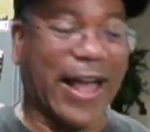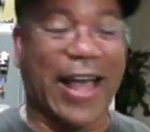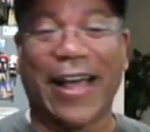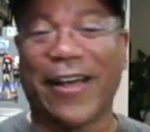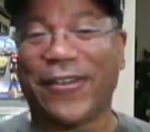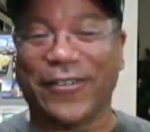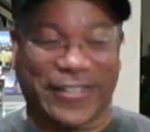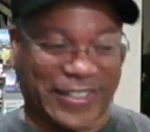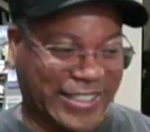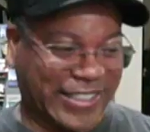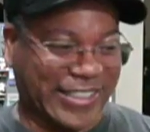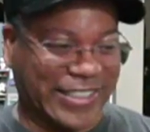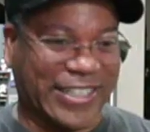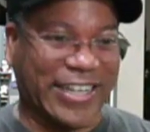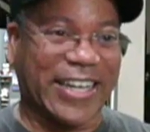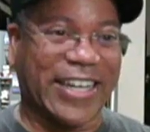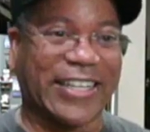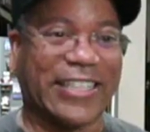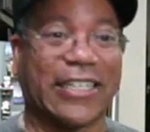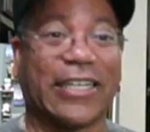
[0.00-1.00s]

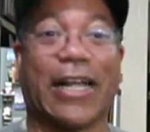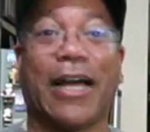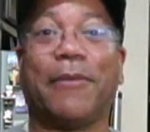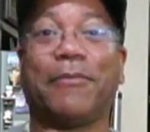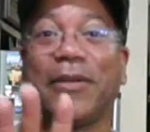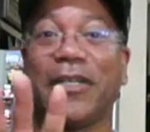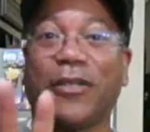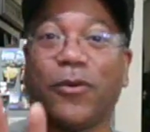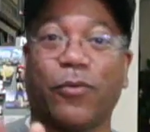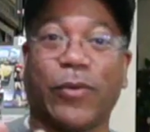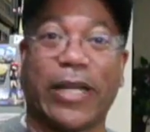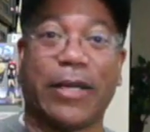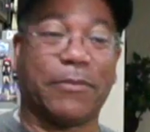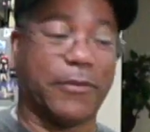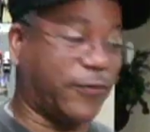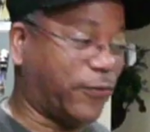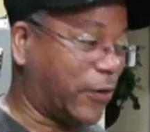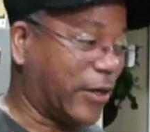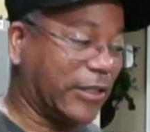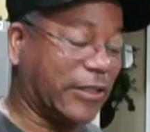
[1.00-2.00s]
Outstanding. I'm gonna wait
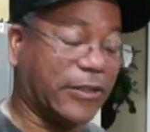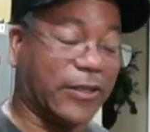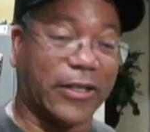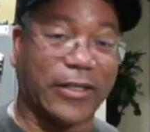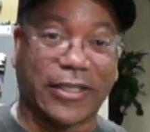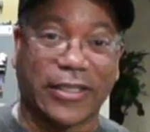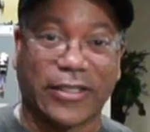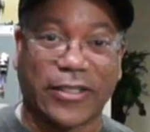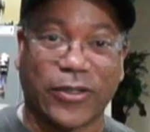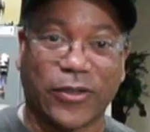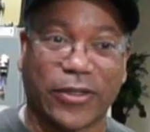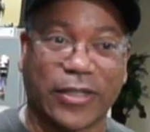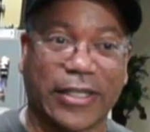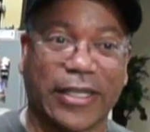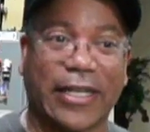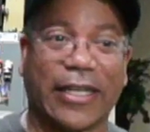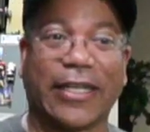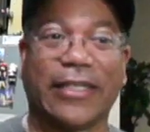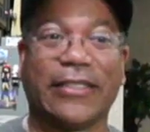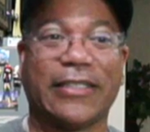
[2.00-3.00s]
before I start this cook,
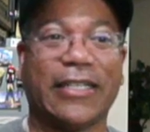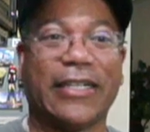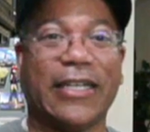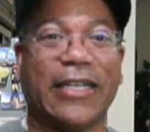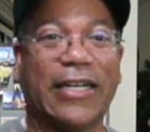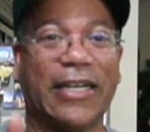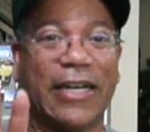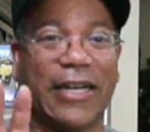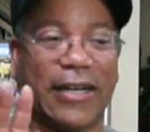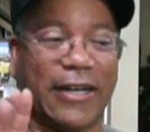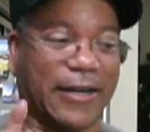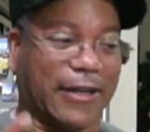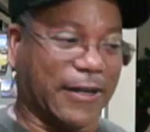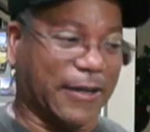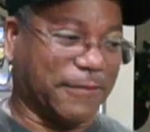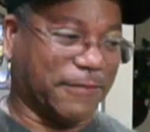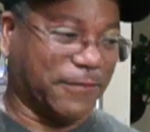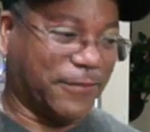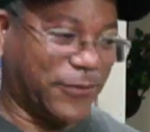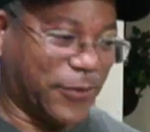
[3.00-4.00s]
guys,
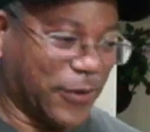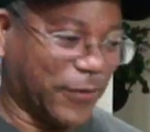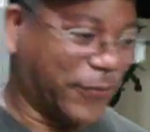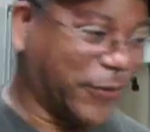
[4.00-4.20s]
um, for a